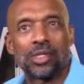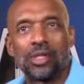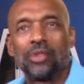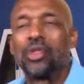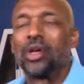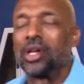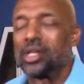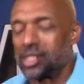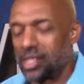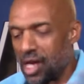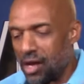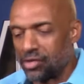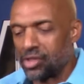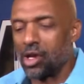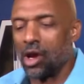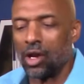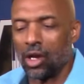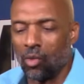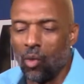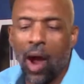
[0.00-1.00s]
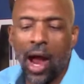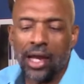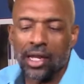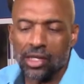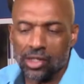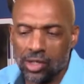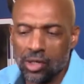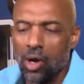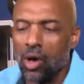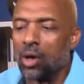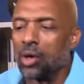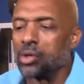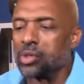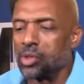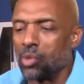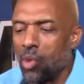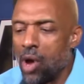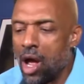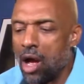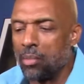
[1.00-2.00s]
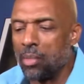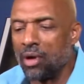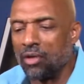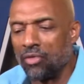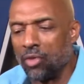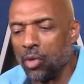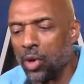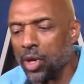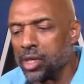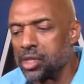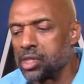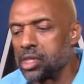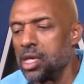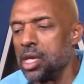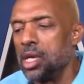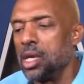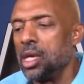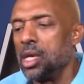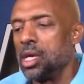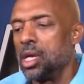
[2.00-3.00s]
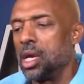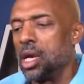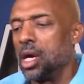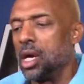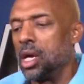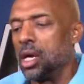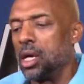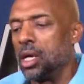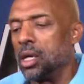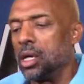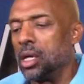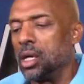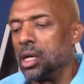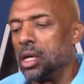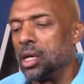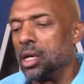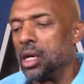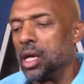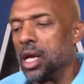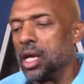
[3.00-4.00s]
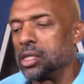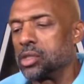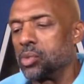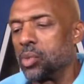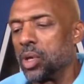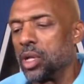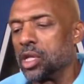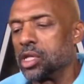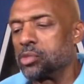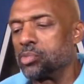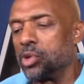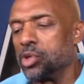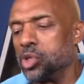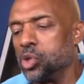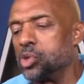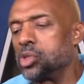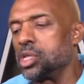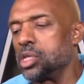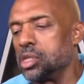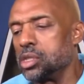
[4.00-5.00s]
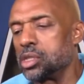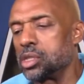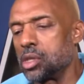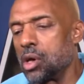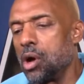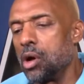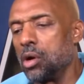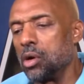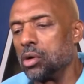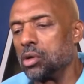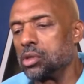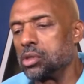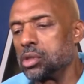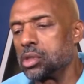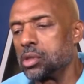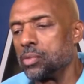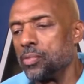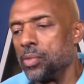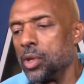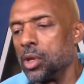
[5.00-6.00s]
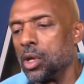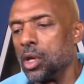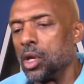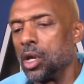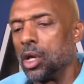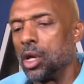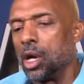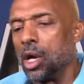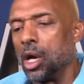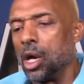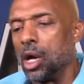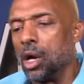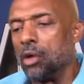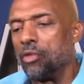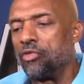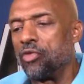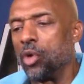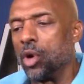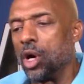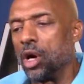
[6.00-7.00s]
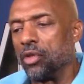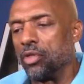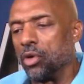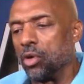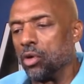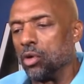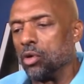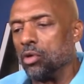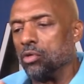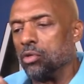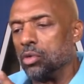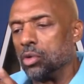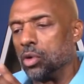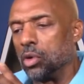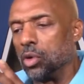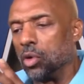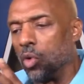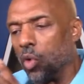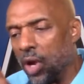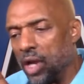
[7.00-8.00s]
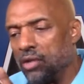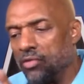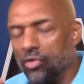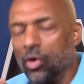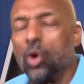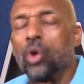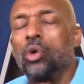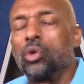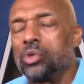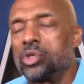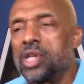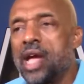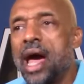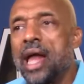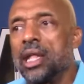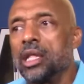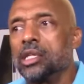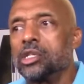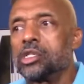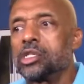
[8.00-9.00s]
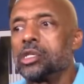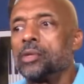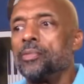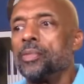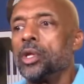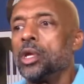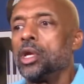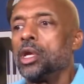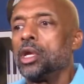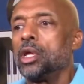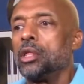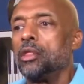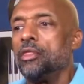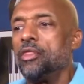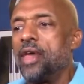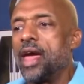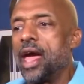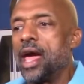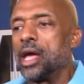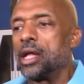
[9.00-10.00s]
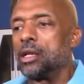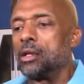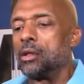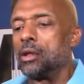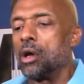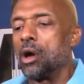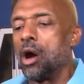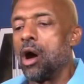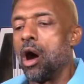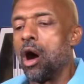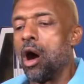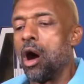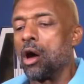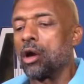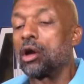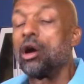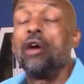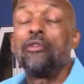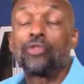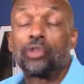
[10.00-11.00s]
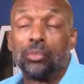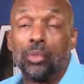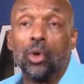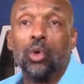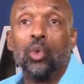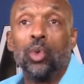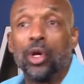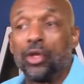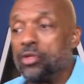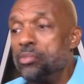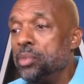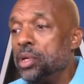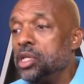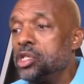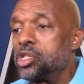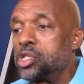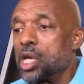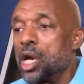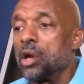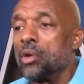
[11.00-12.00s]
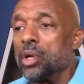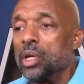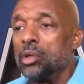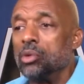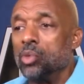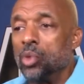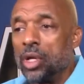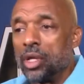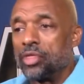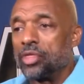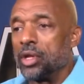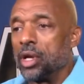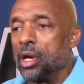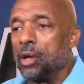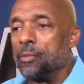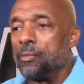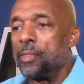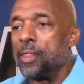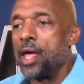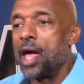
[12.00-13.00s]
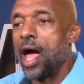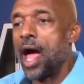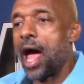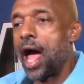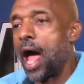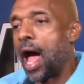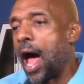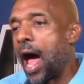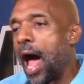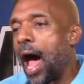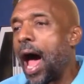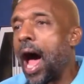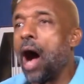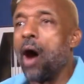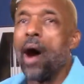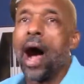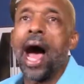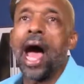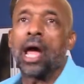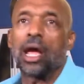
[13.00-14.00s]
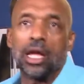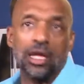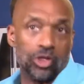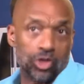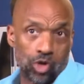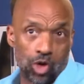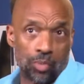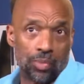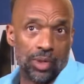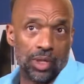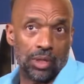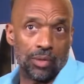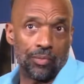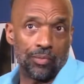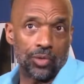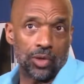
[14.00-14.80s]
Thus, I've started writing songs around my voice, as well as producing songs for other great vocal talents that are comfortable with me sharing with them how I interpret